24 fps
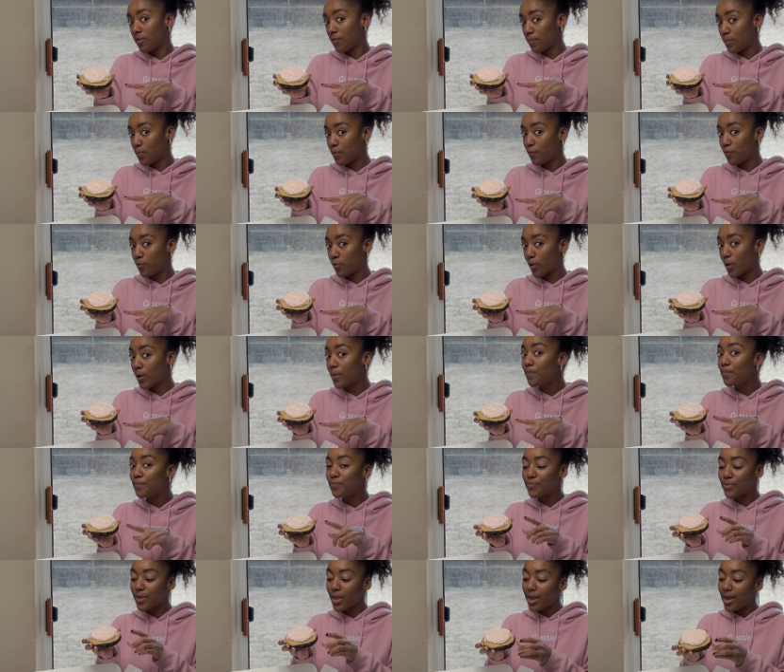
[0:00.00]
before,
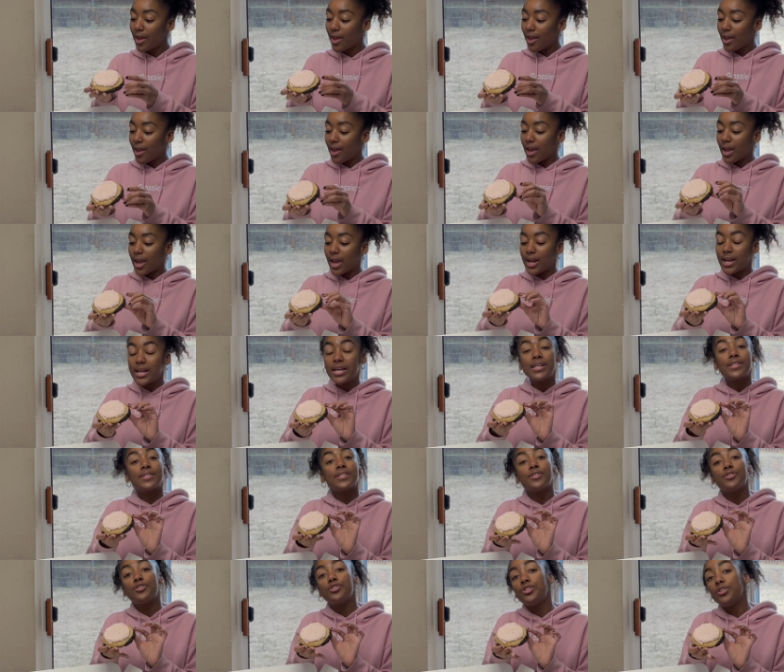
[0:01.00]
and
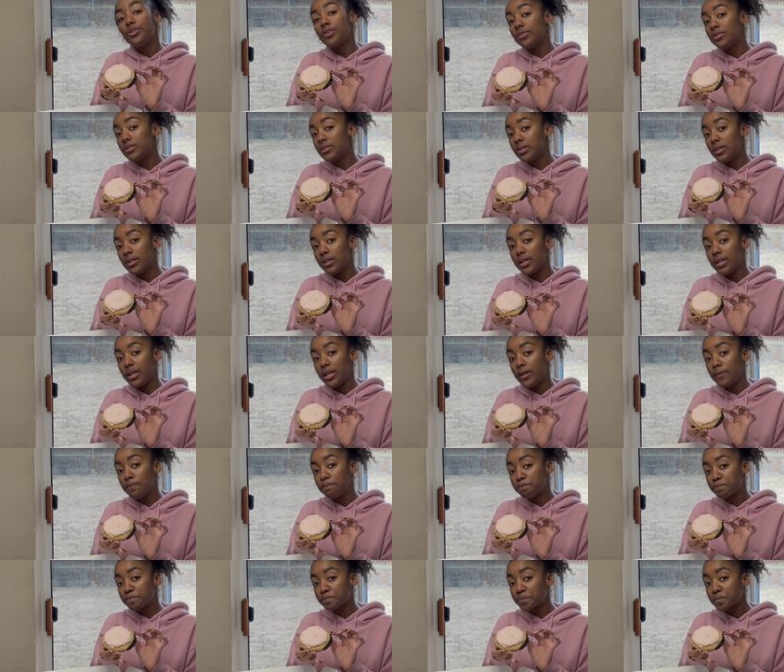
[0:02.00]
it's a chilled
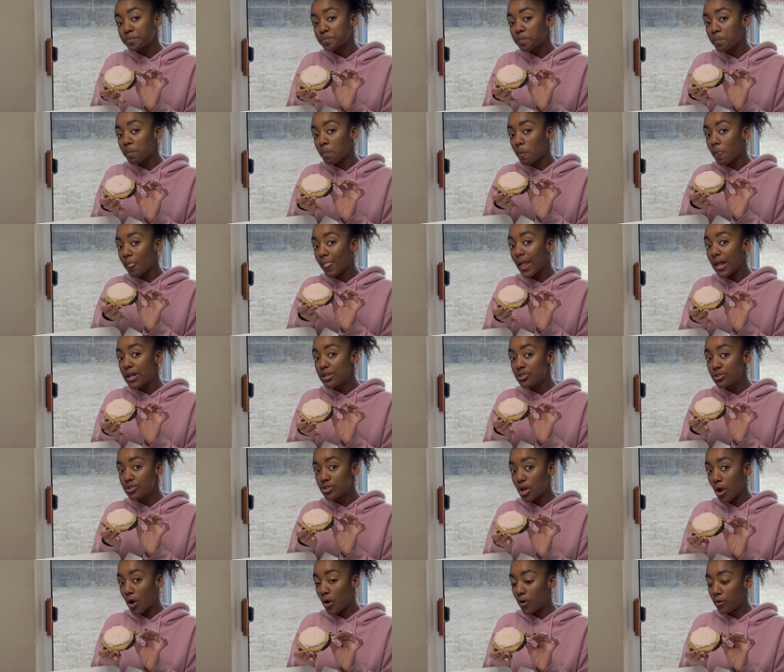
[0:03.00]
cookie.
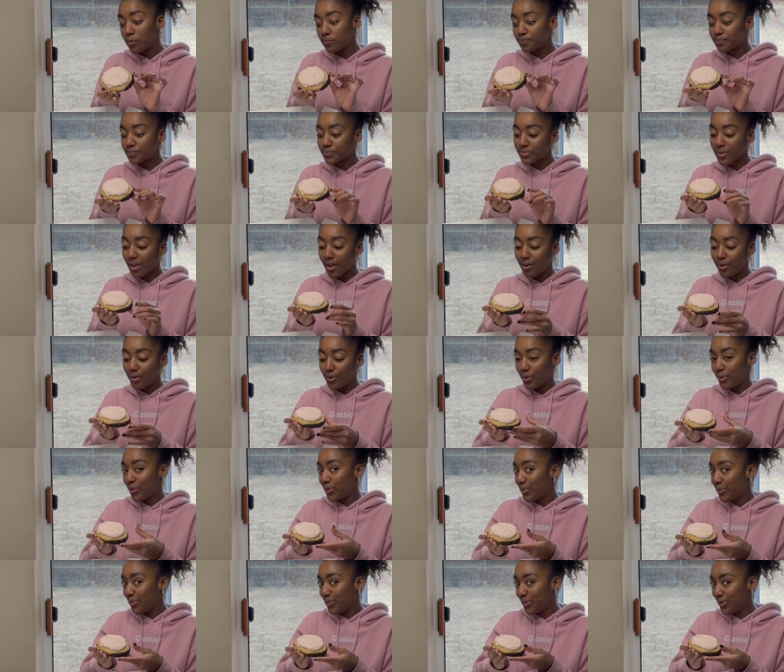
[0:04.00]
So,
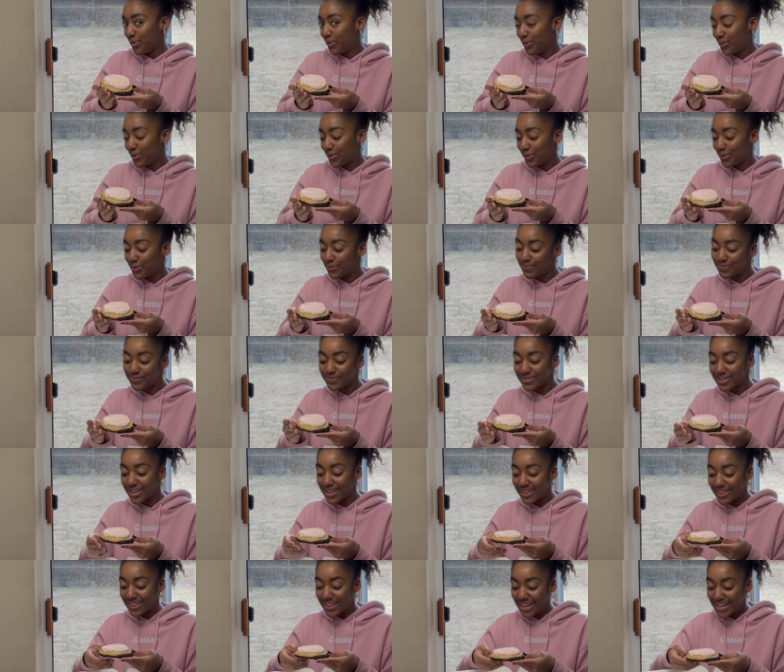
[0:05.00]
ooh,
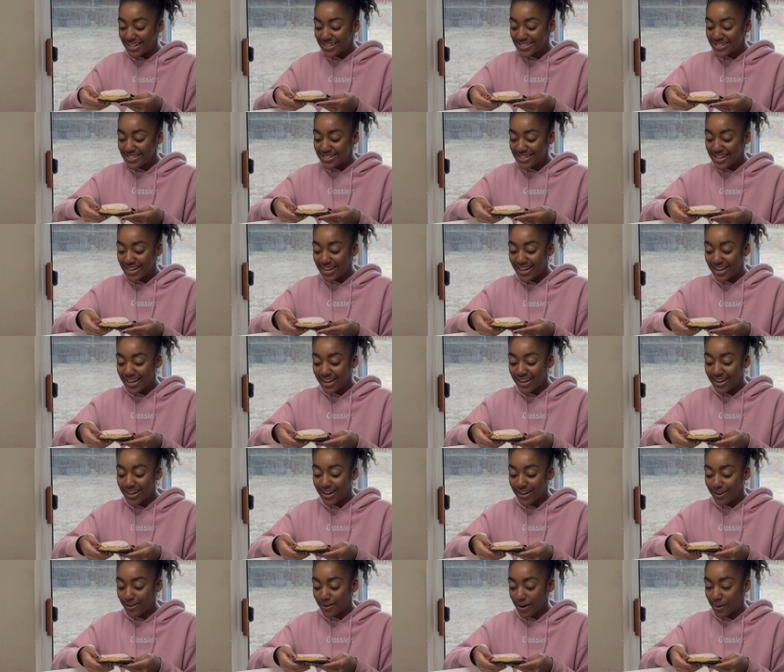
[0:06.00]
let's
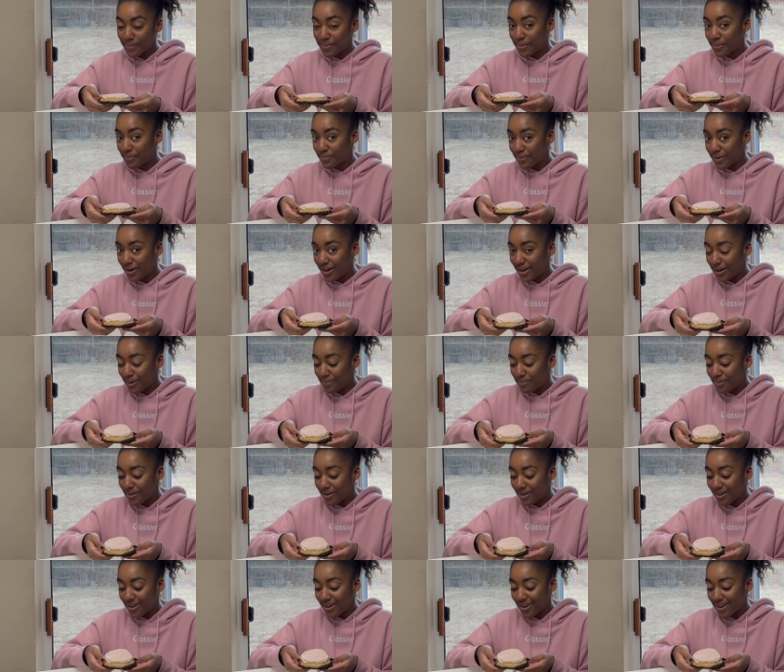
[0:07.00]
see. Okay, I'm gonna break it
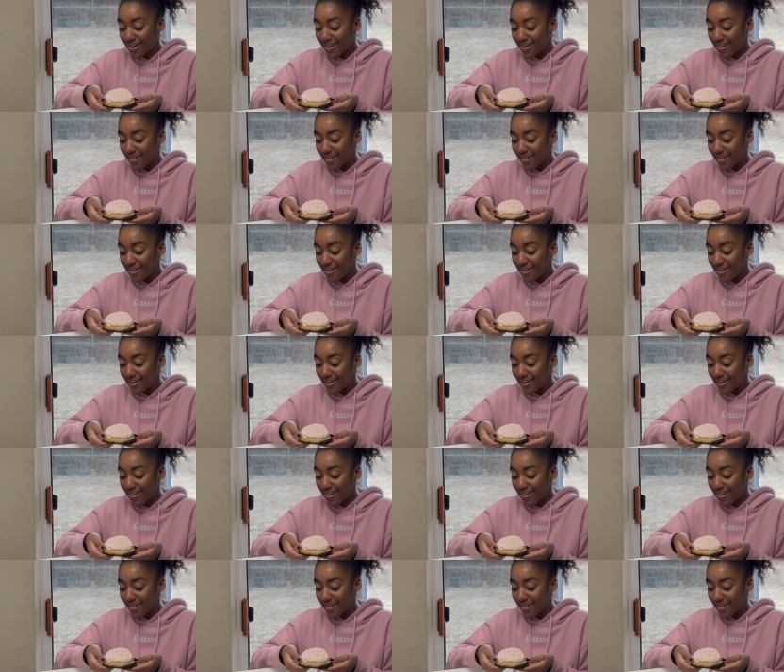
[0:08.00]
apart.